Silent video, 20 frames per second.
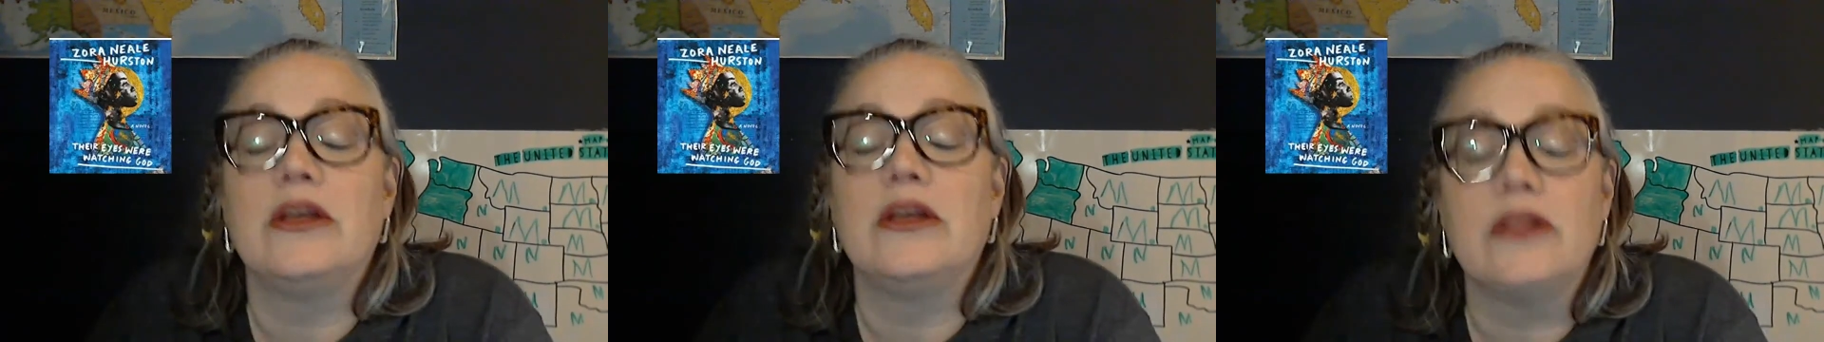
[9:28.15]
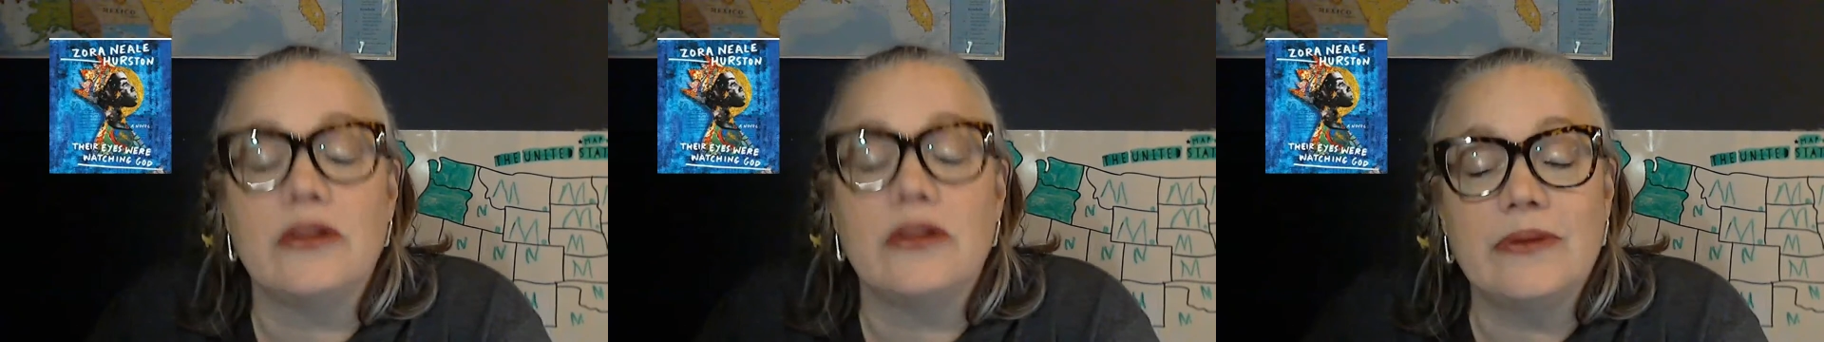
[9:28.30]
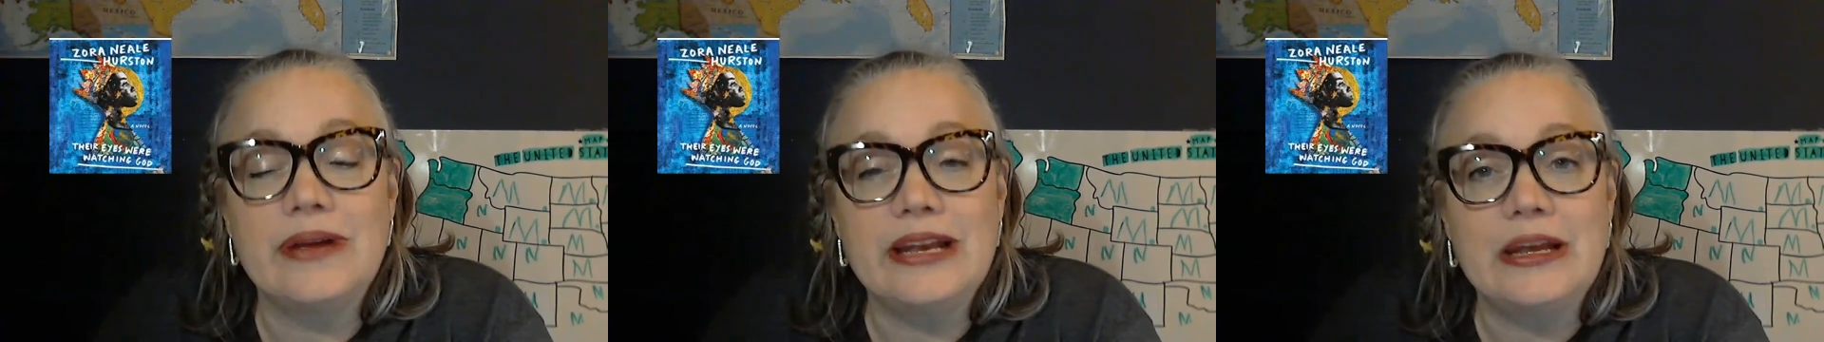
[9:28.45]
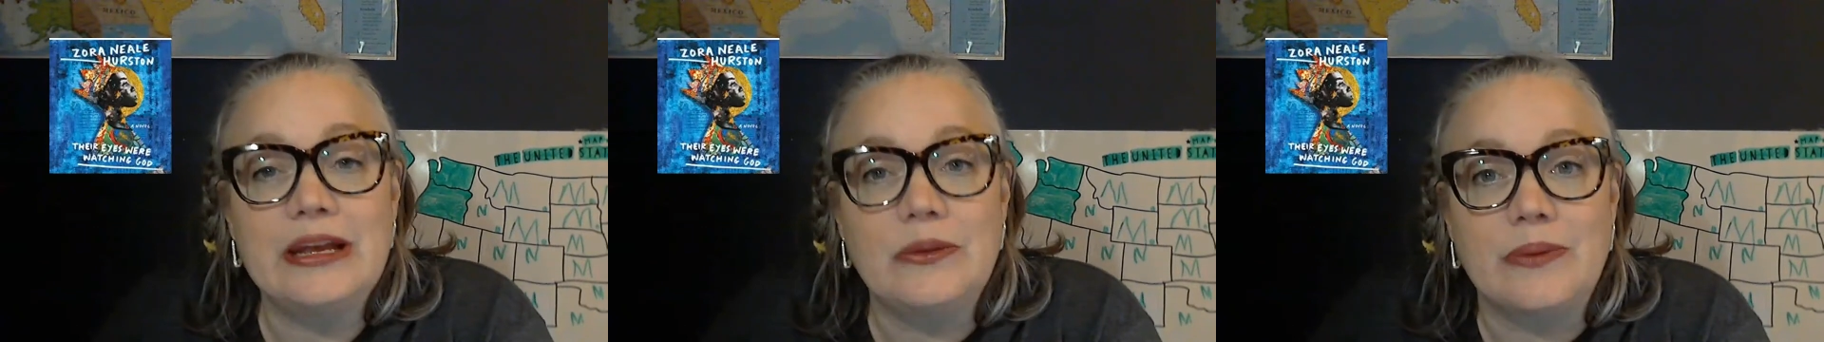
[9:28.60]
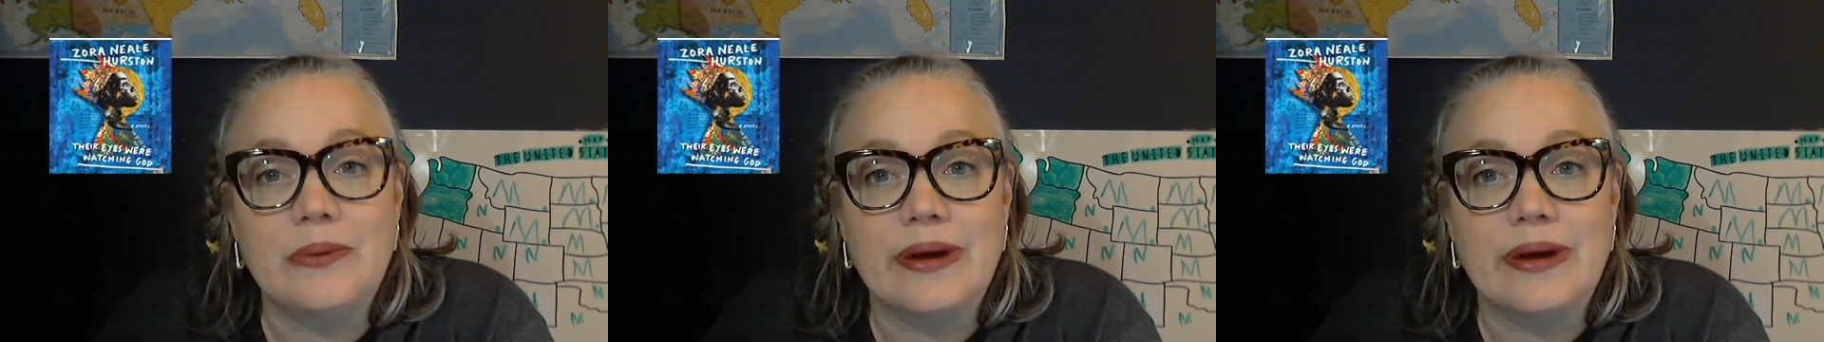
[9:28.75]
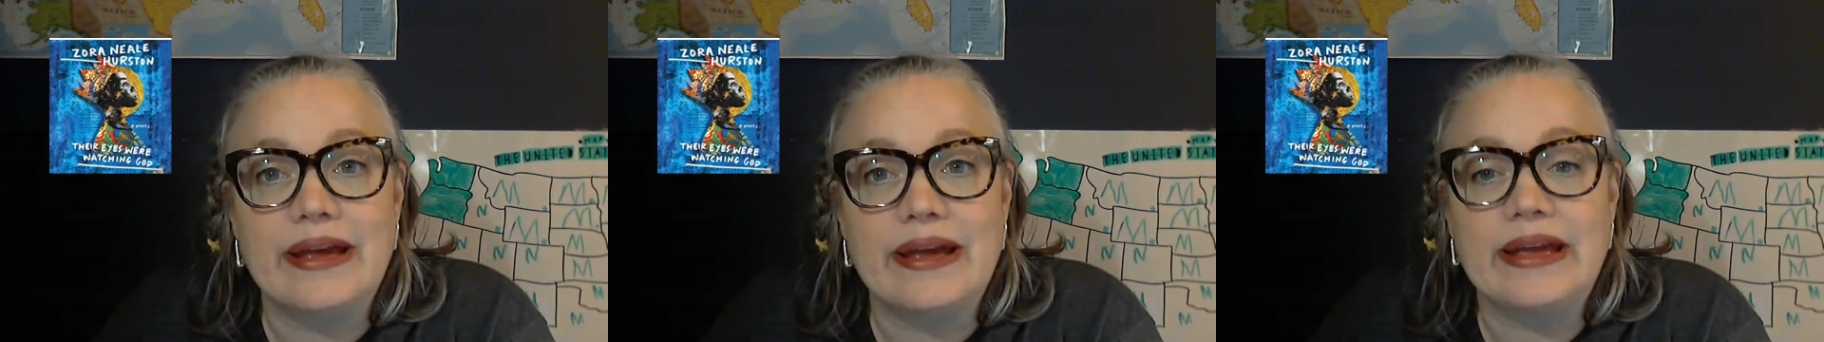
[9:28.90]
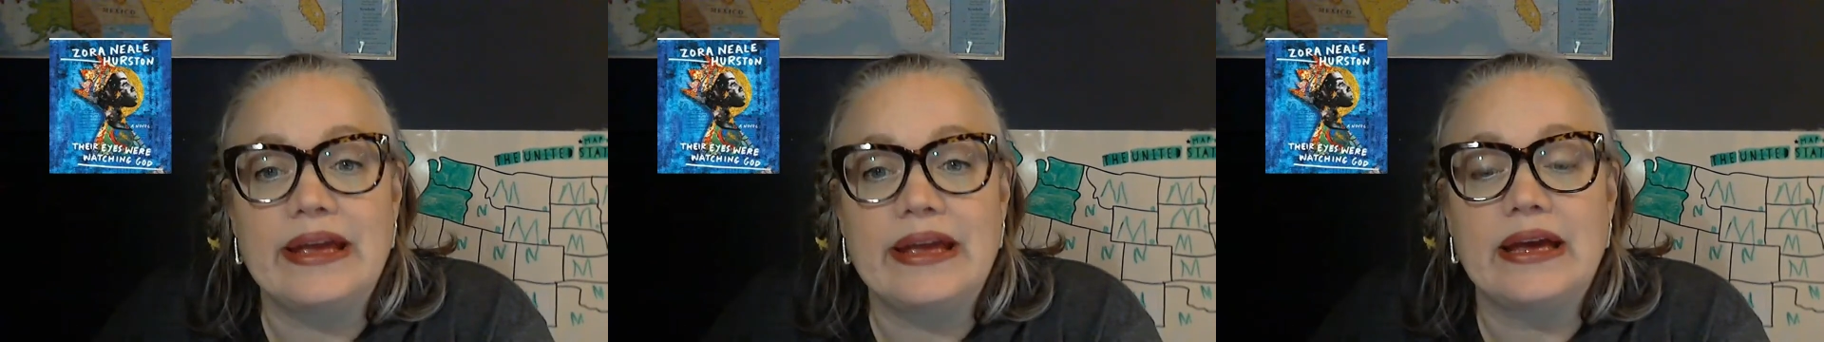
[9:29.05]
So
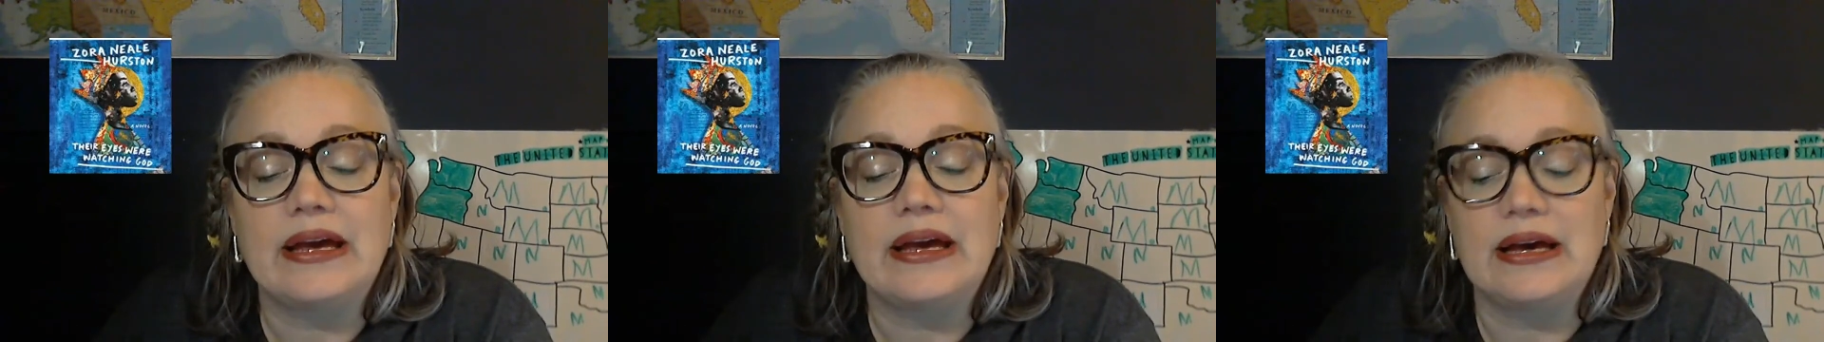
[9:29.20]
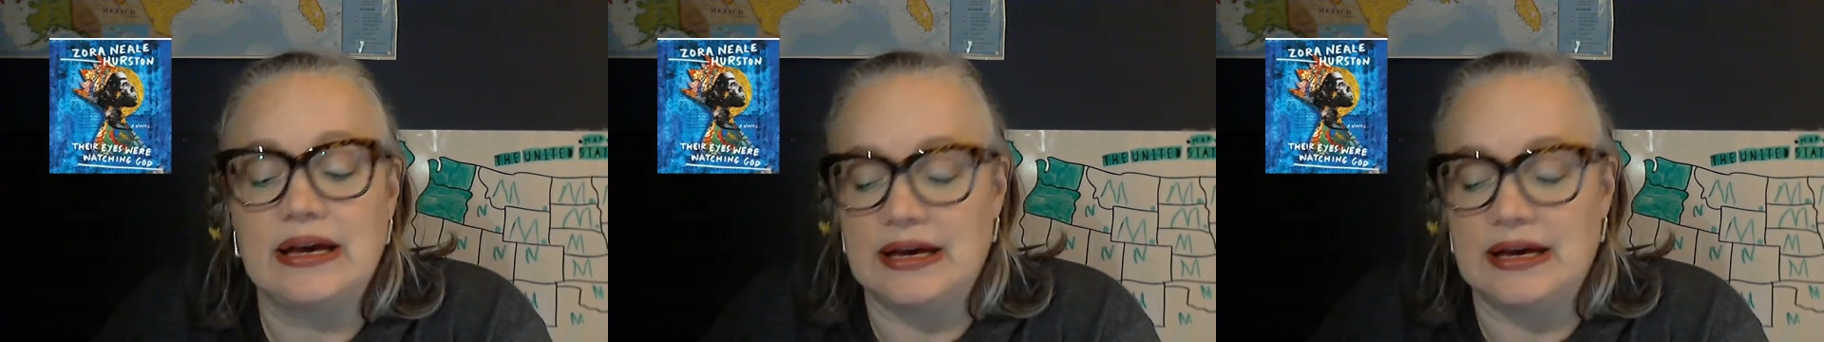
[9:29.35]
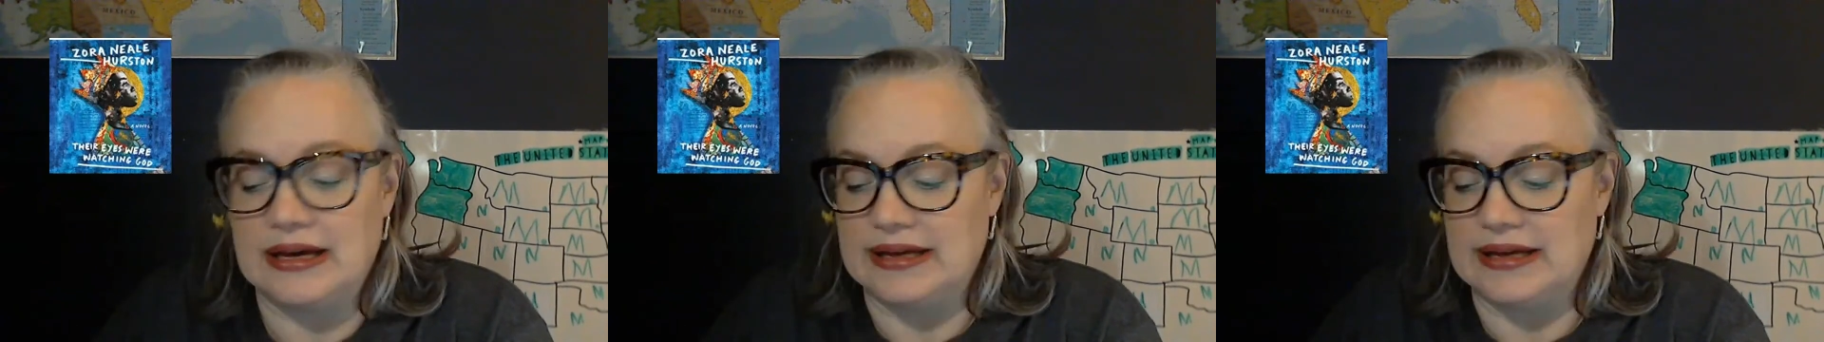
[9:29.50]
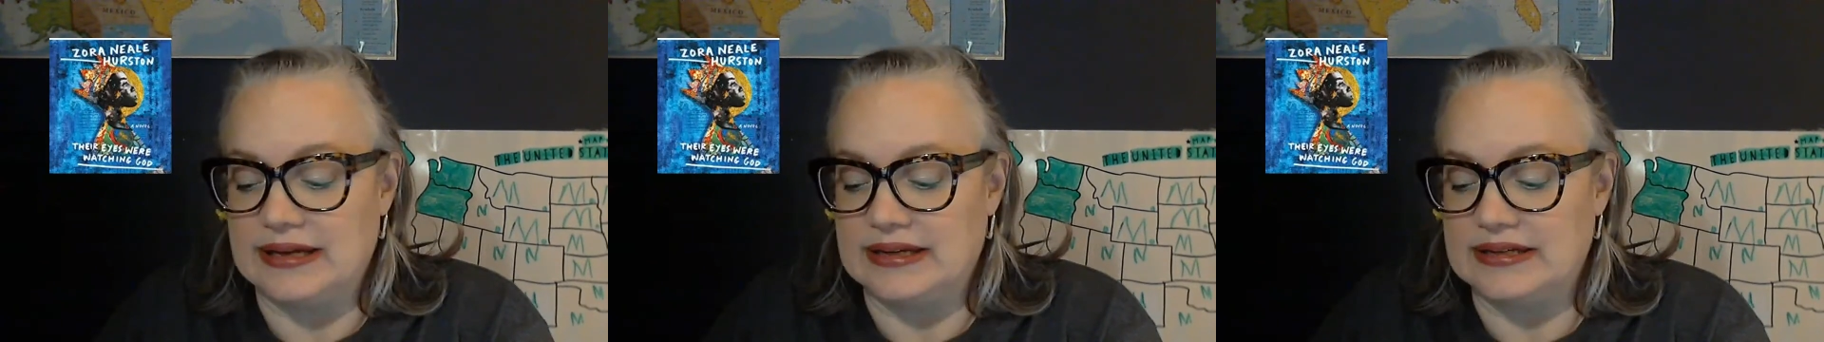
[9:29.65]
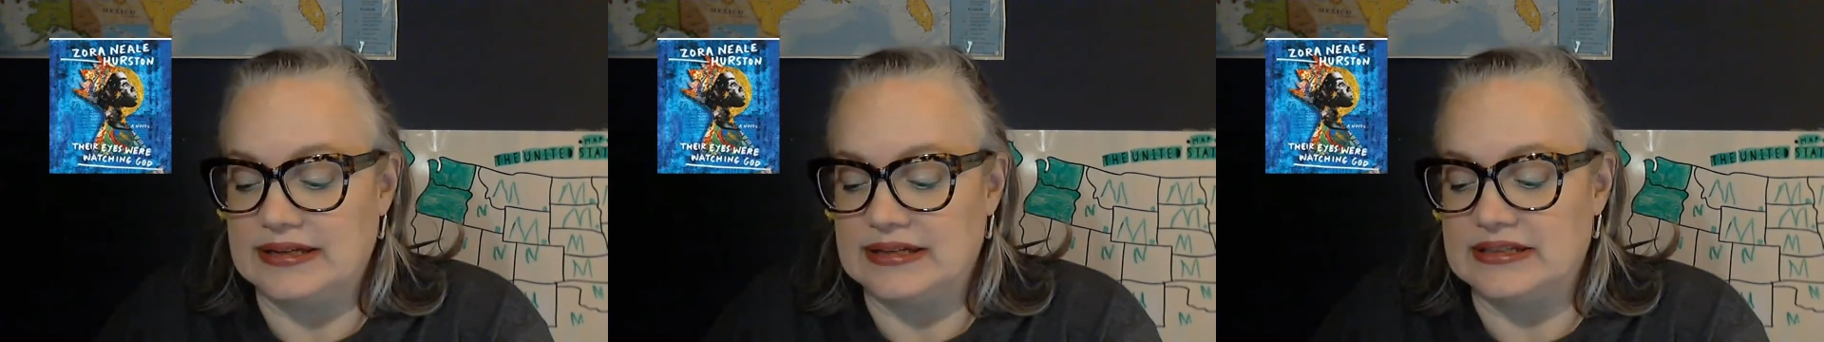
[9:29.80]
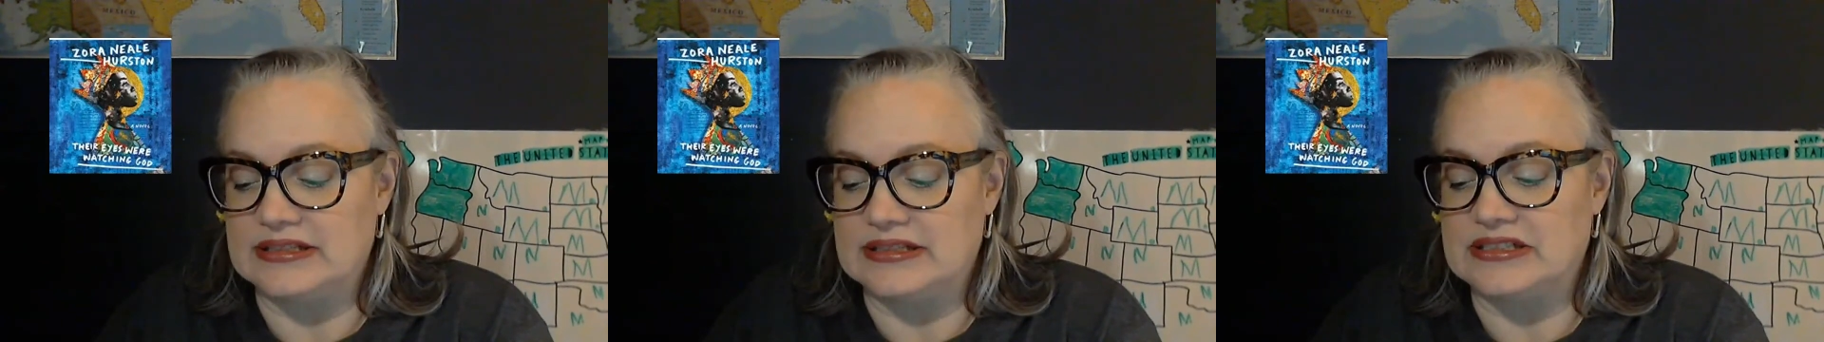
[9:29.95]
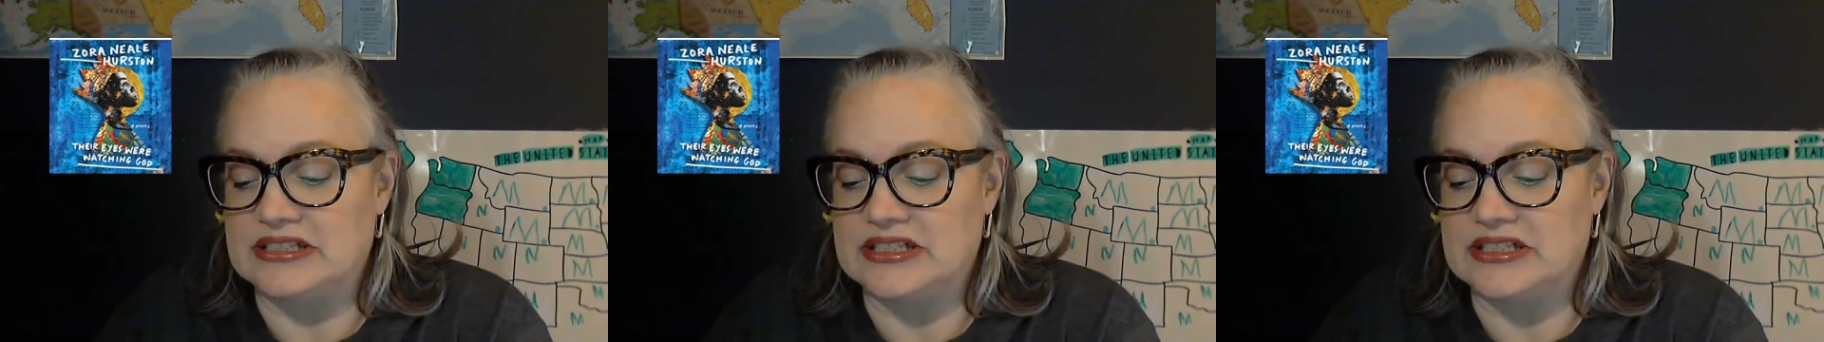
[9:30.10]
anyway,
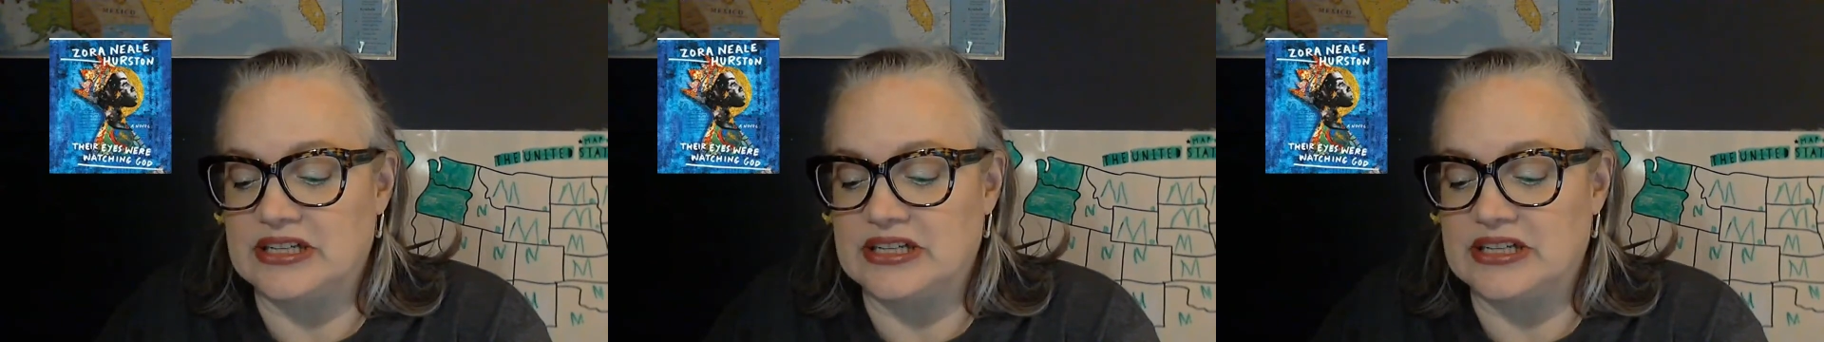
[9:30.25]
it's